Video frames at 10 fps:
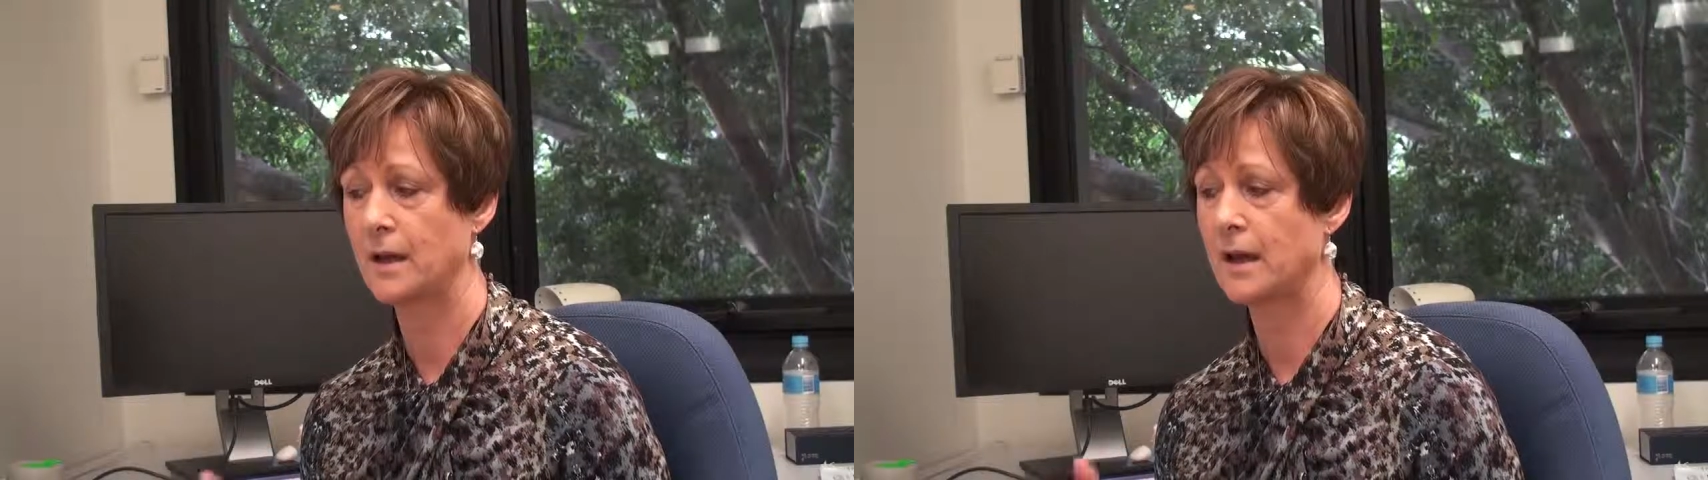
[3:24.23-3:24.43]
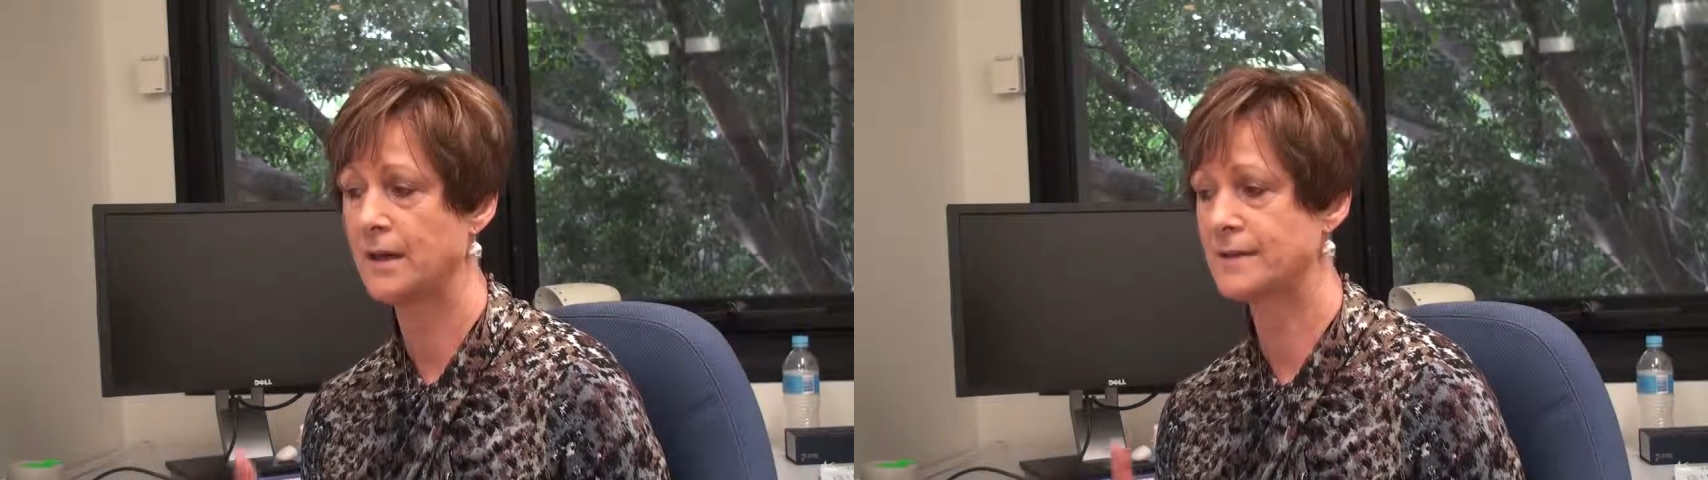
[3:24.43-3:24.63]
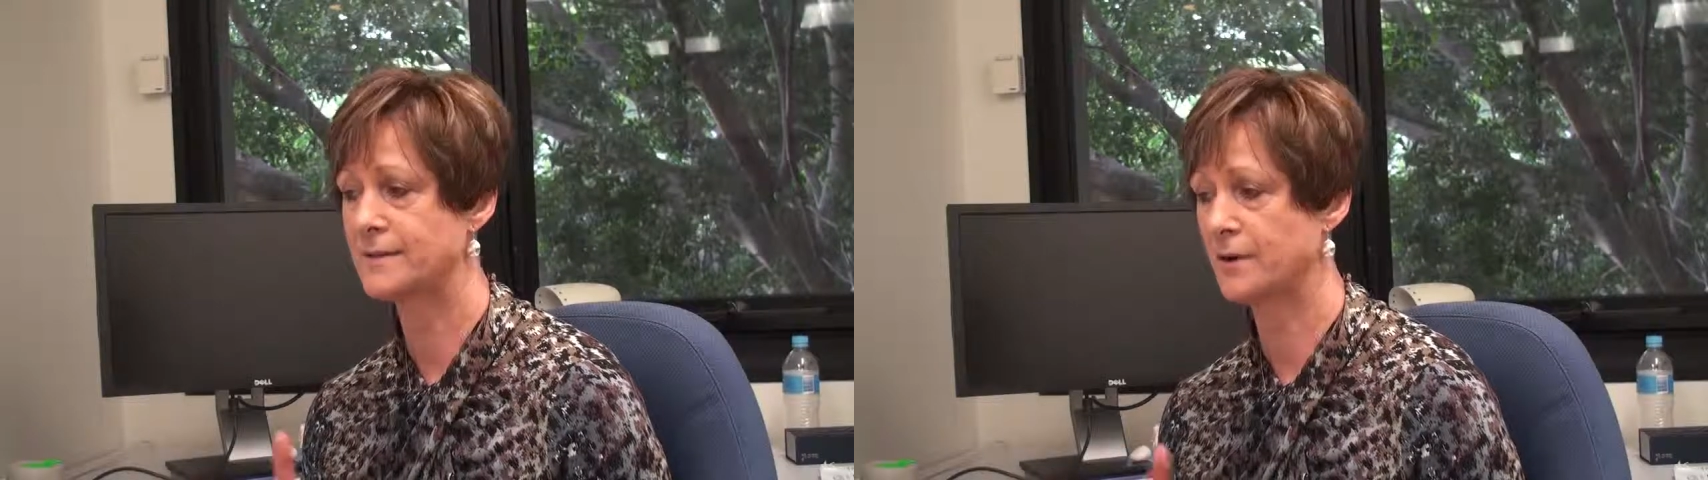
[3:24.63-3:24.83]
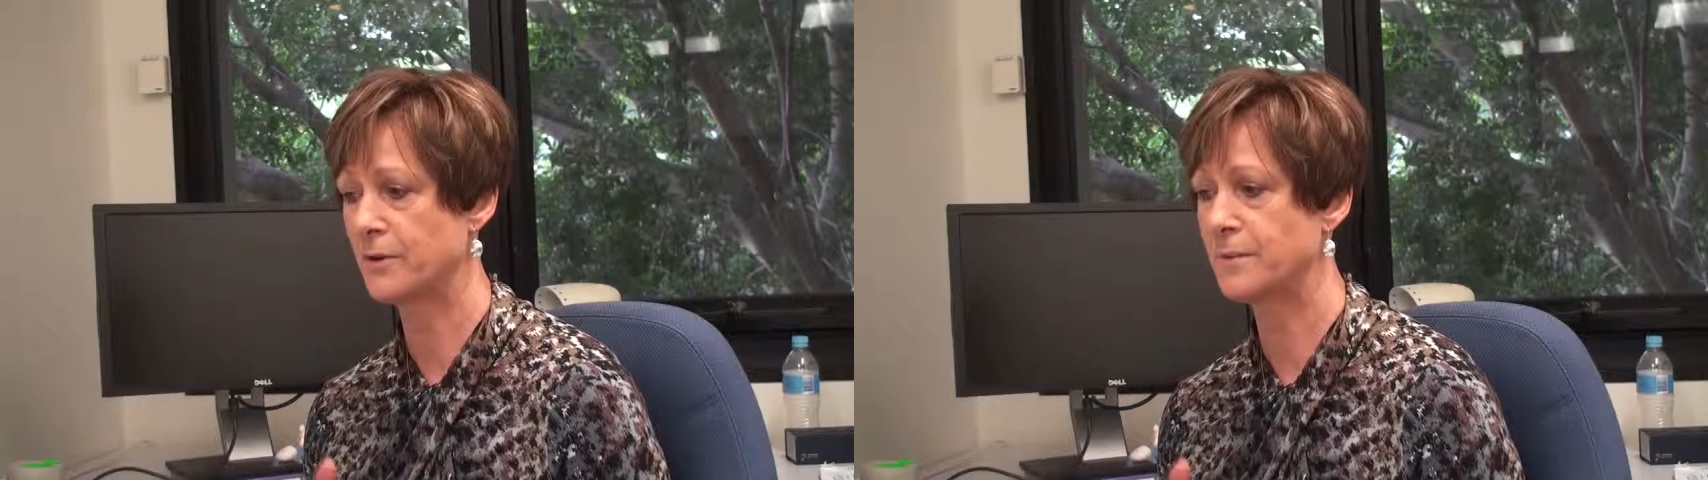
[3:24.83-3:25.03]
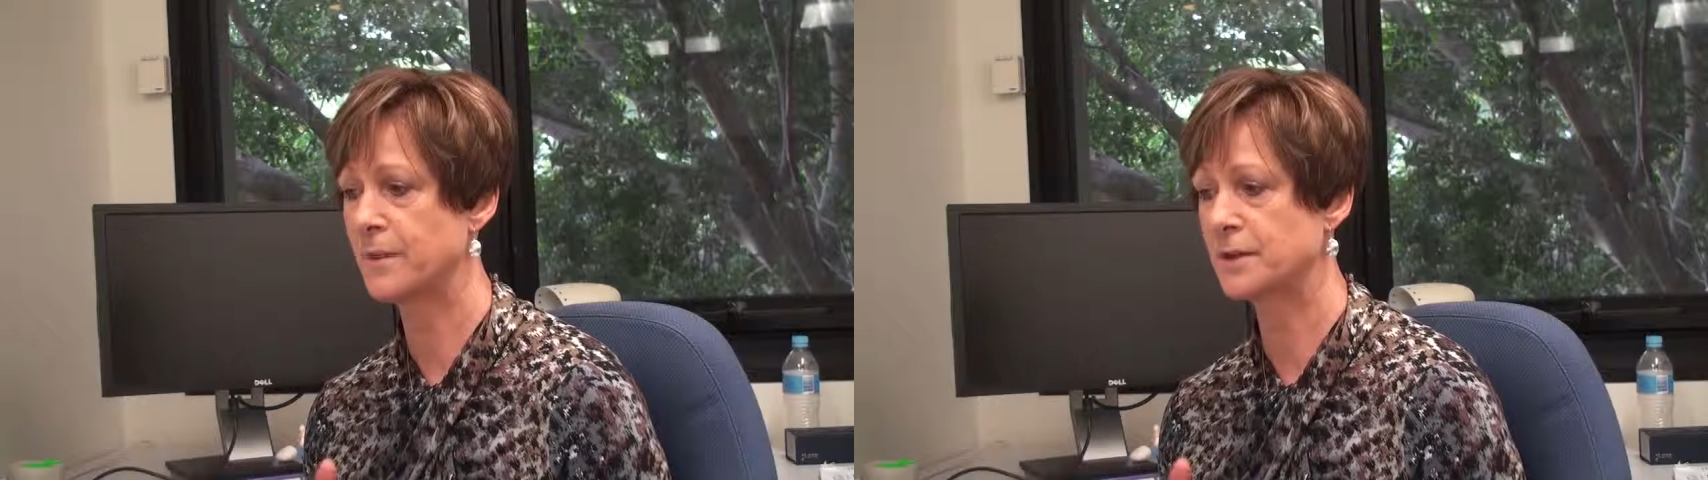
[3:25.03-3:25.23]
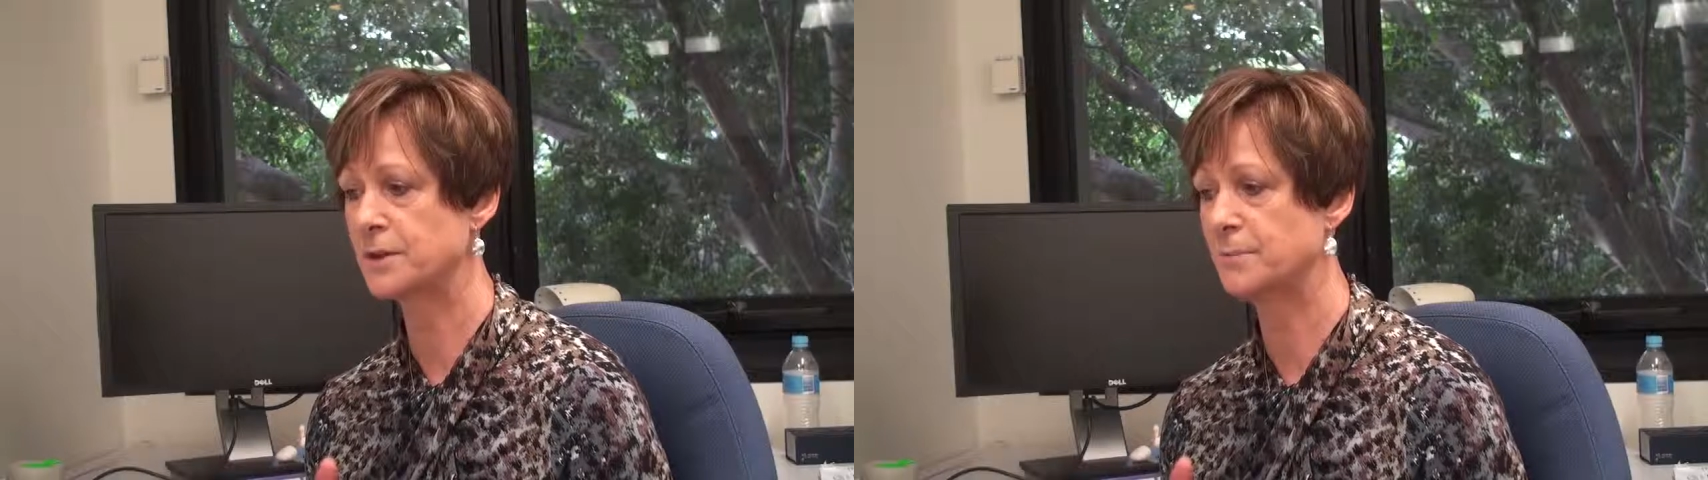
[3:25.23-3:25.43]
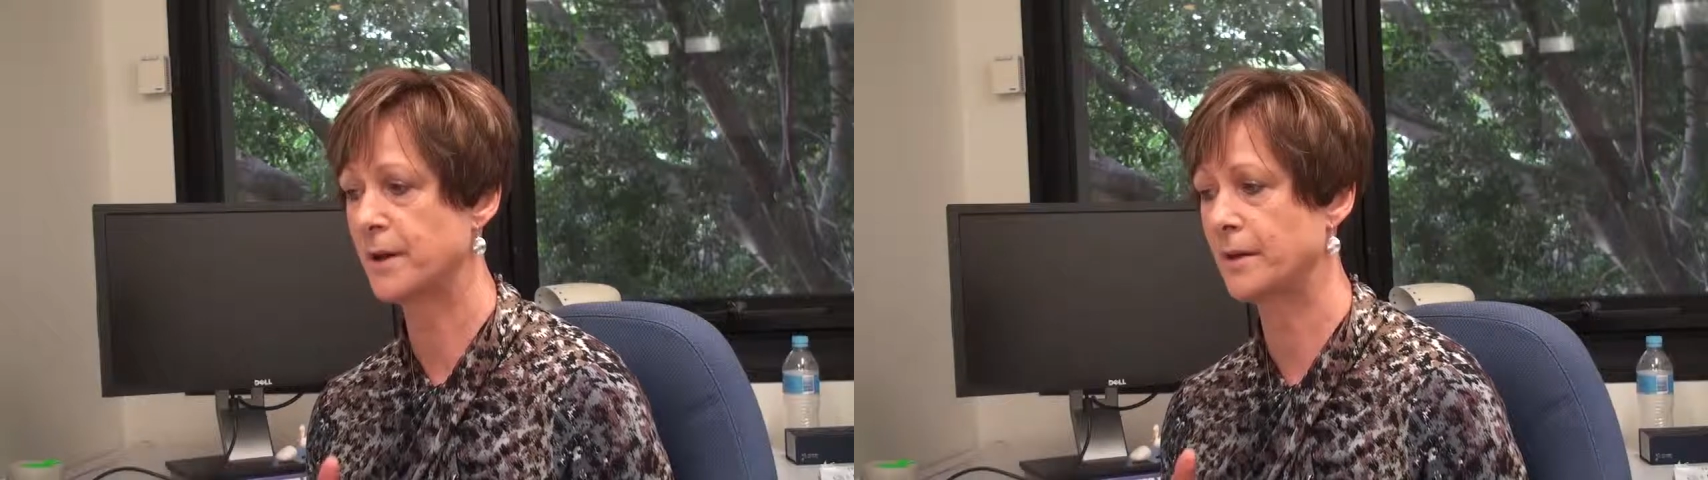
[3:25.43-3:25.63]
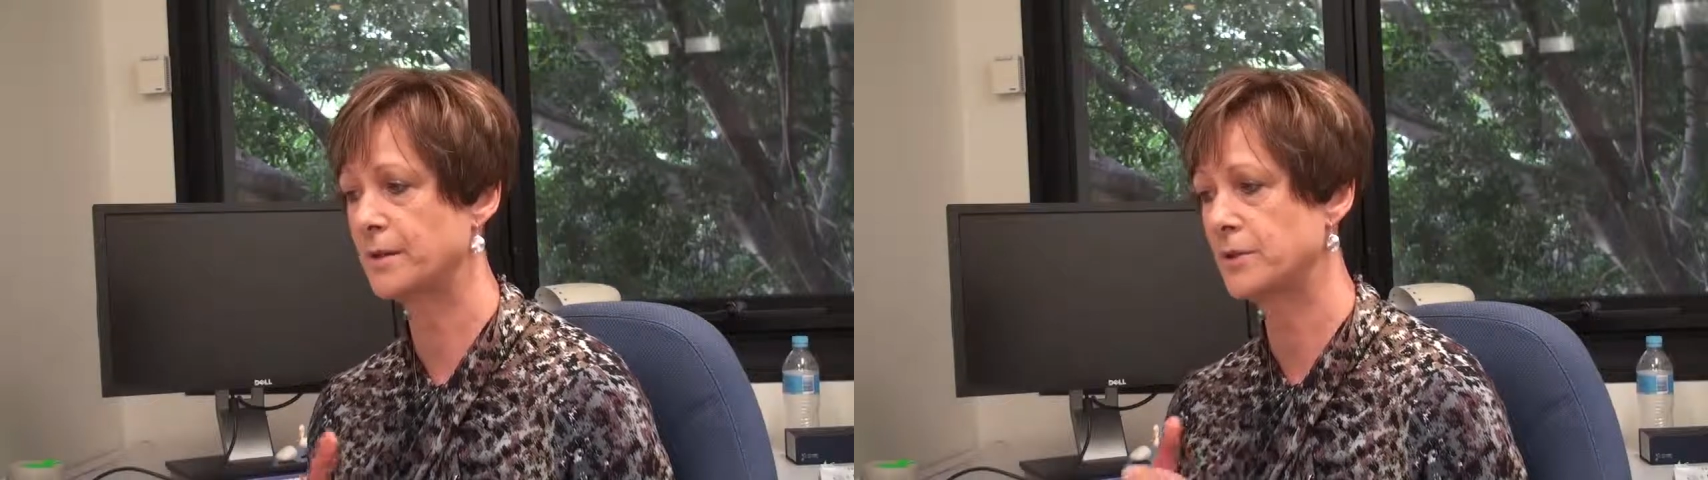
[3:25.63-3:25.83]
And it's very much
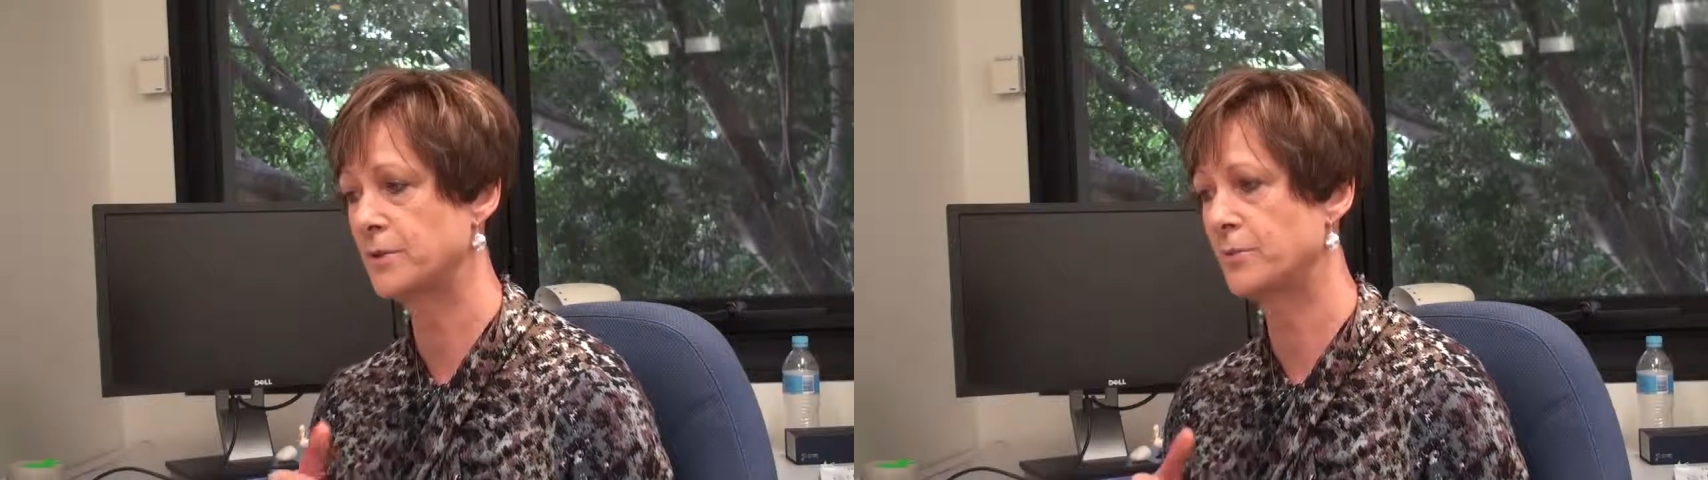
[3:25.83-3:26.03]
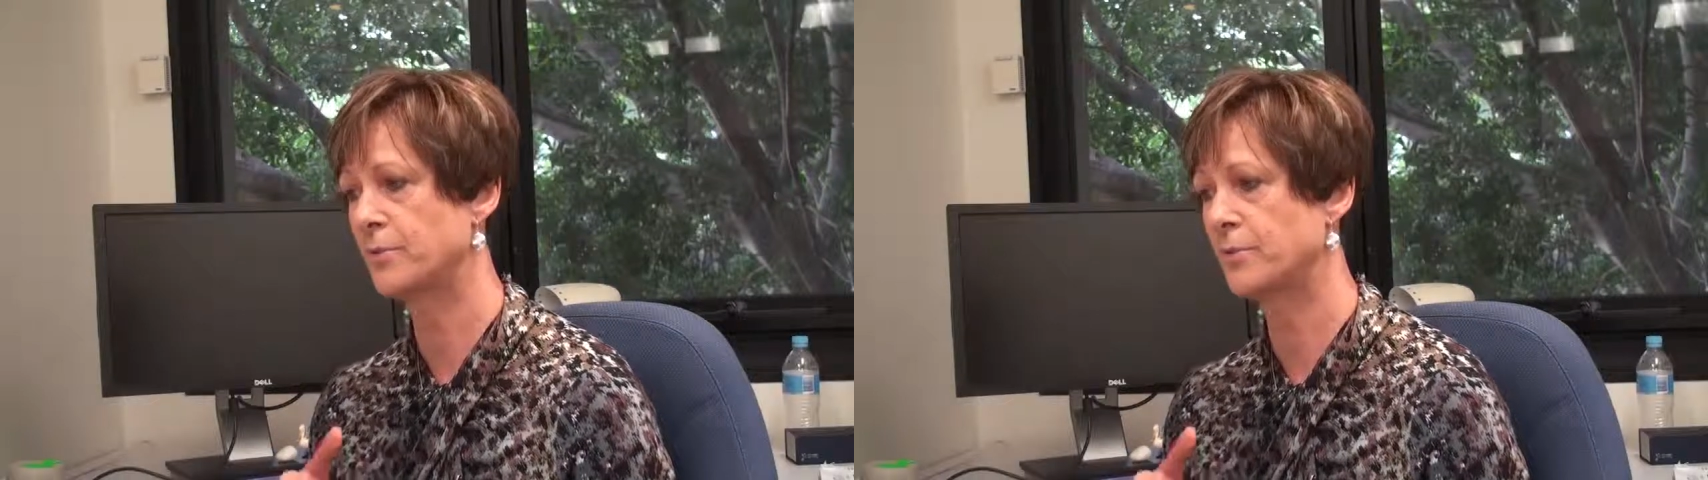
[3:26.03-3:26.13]
about you